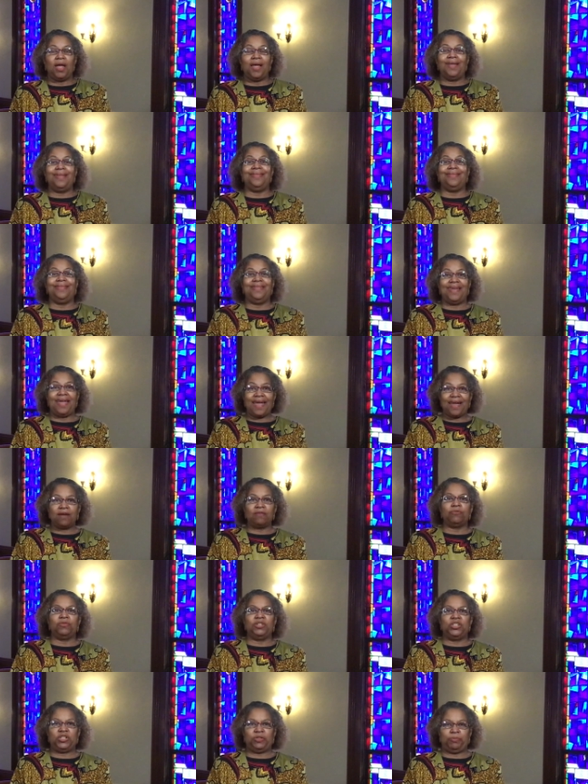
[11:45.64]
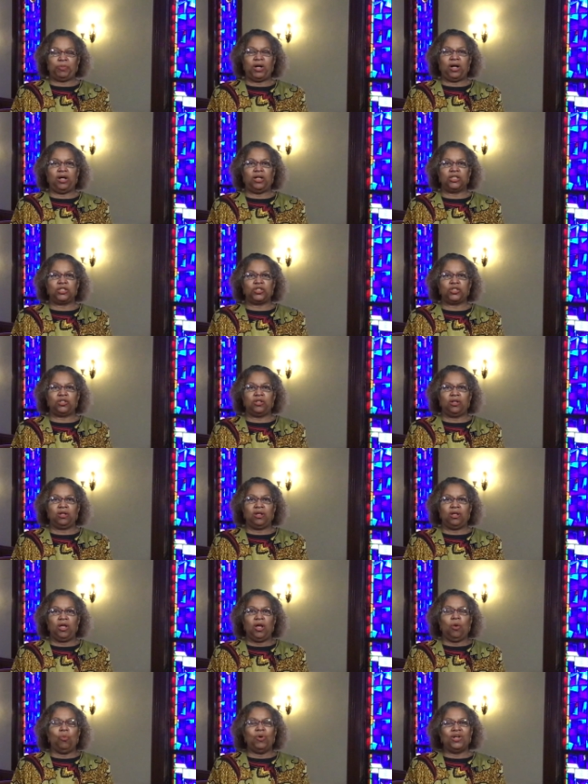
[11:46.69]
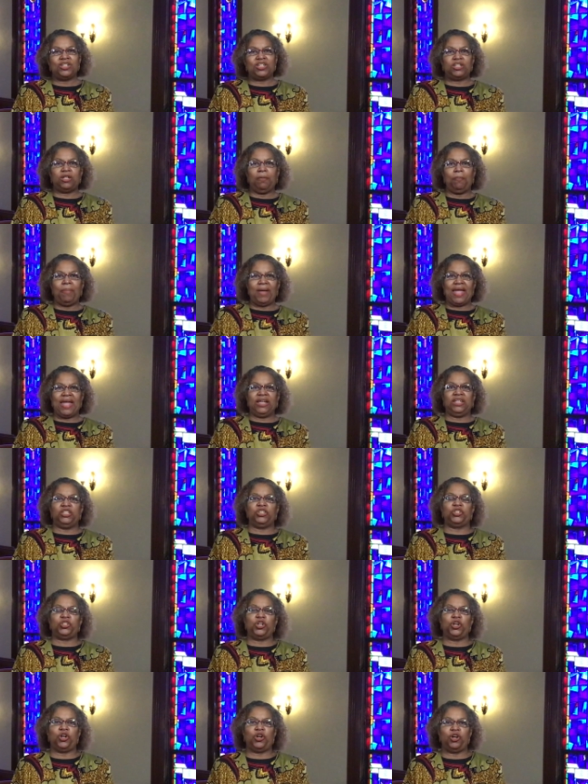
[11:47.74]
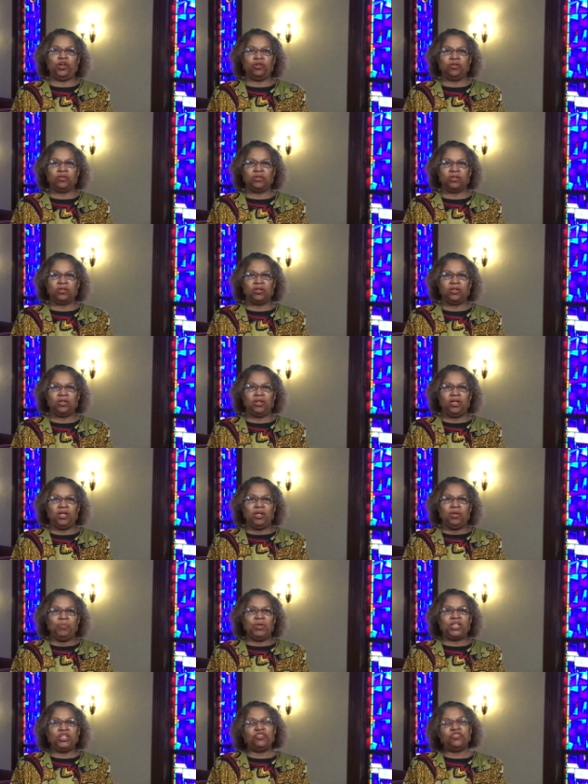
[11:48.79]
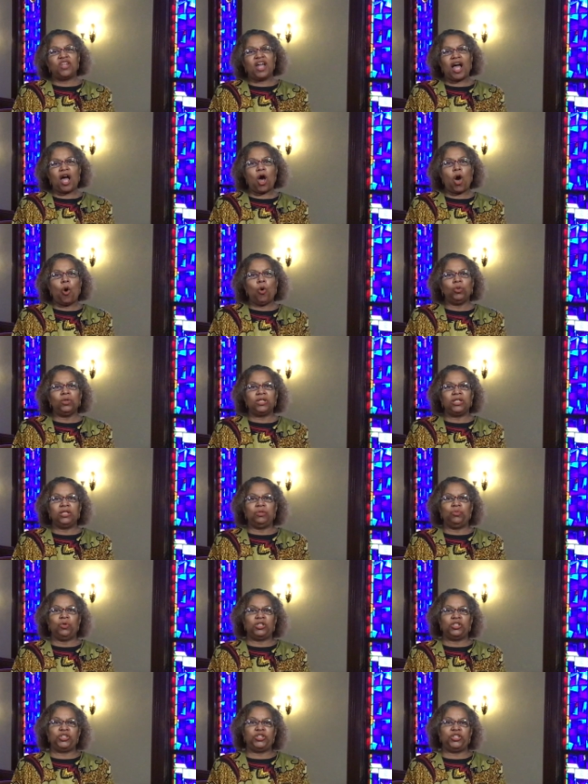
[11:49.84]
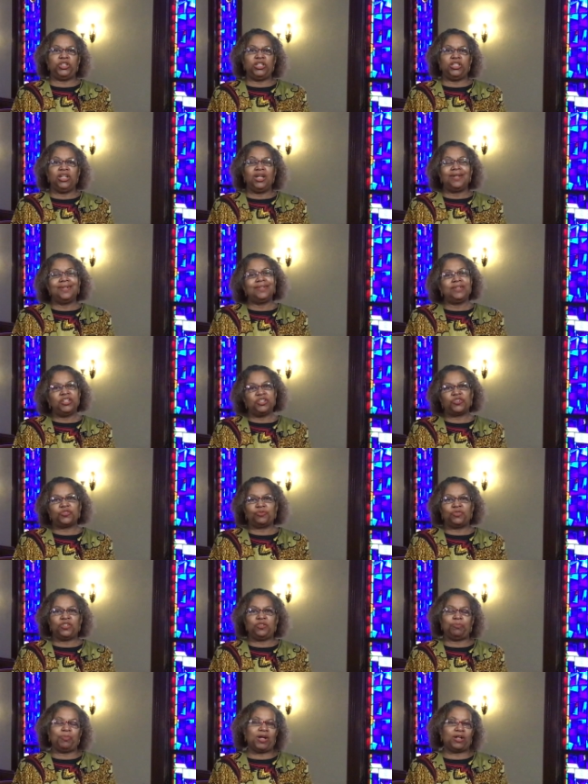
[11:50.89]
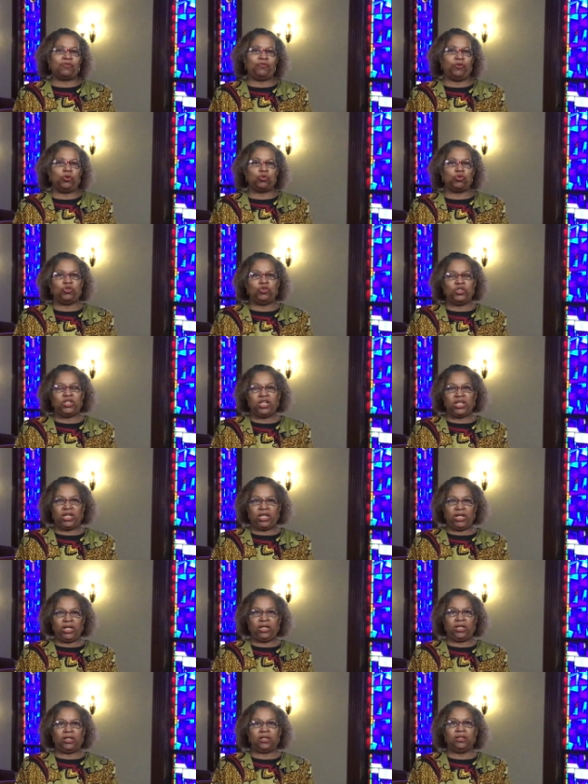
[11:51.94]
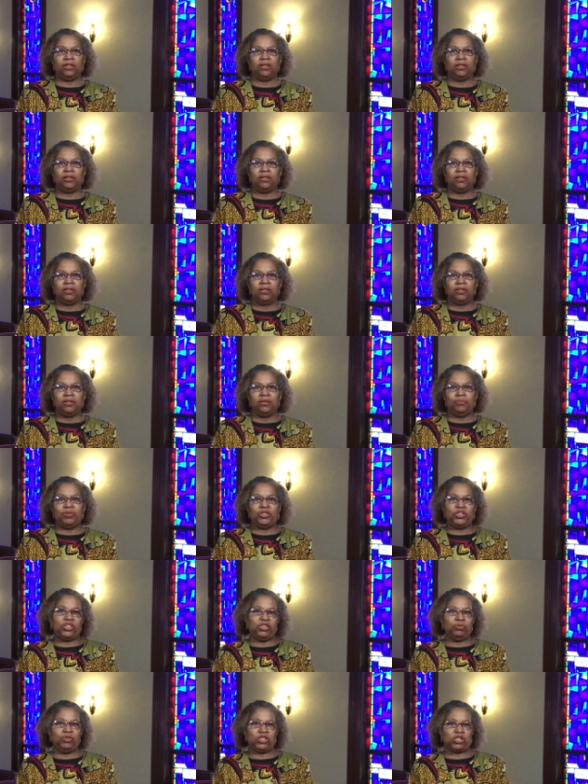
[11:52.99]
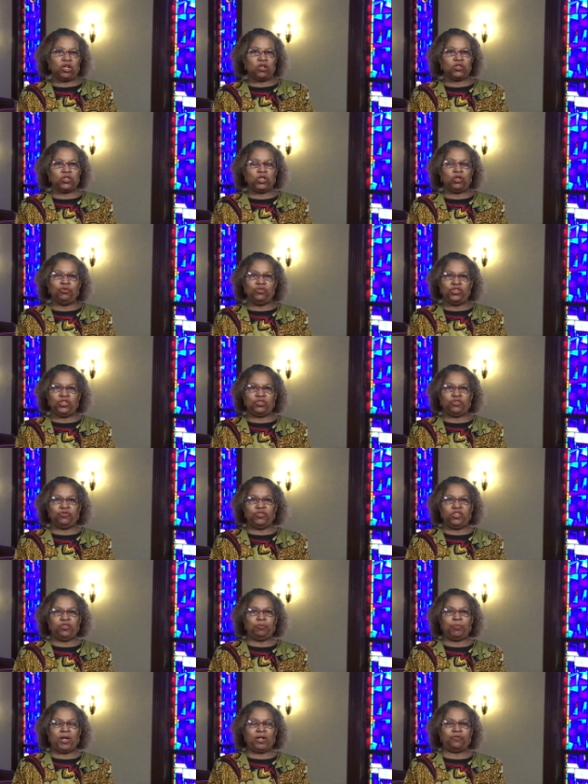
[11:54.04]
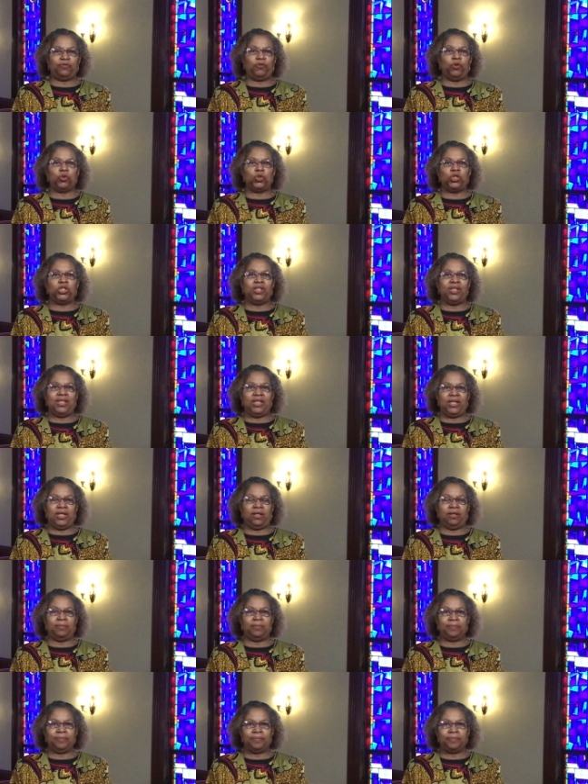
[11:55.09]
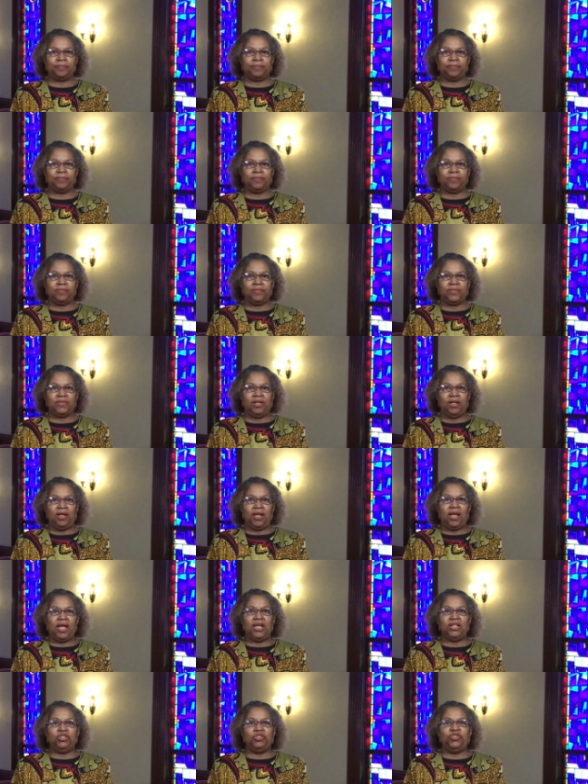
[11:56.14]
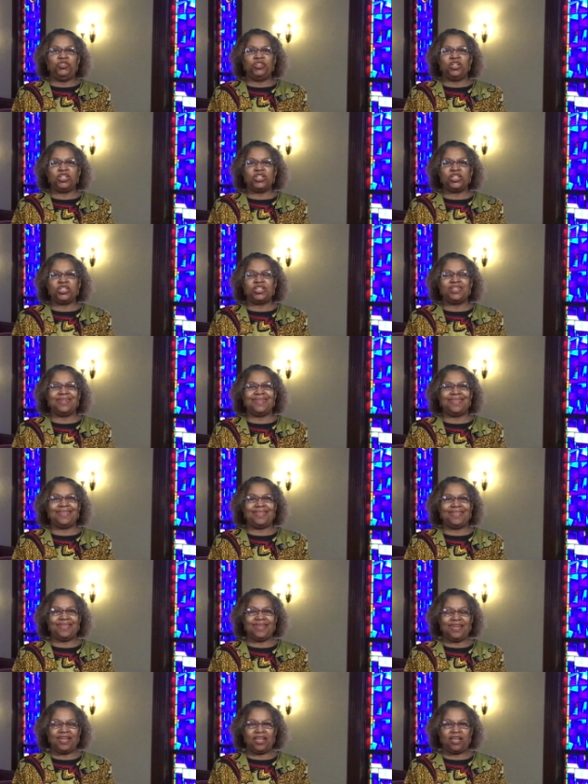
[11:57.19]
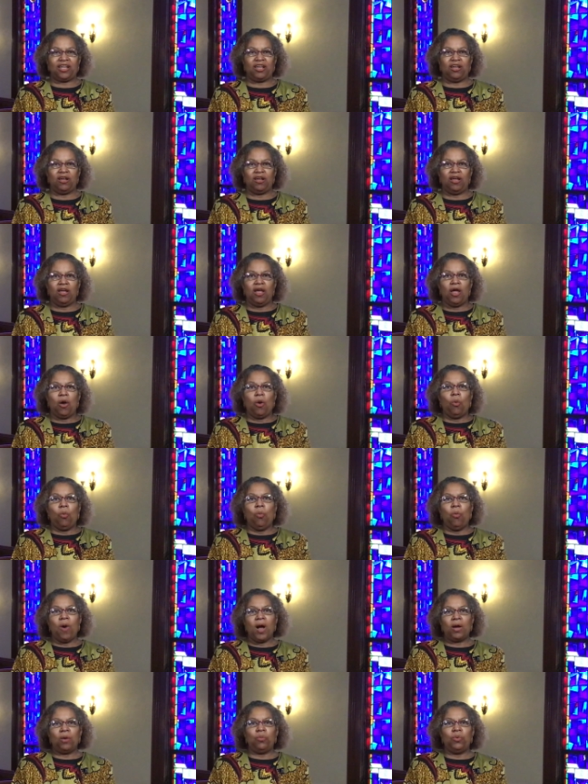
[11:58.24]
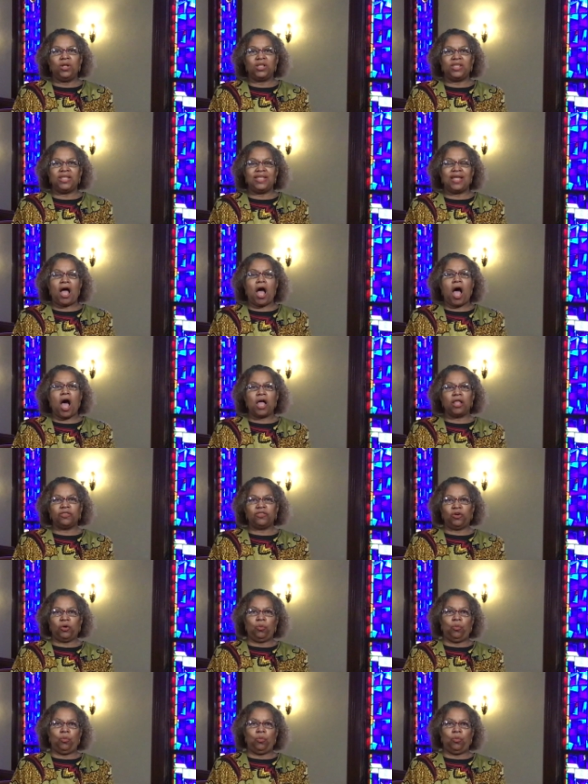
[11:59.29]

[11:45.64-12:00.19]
And their response was to banish her, because not only was she disrespectful to the king, but she was also disrespectful to them. And just to think, what would the other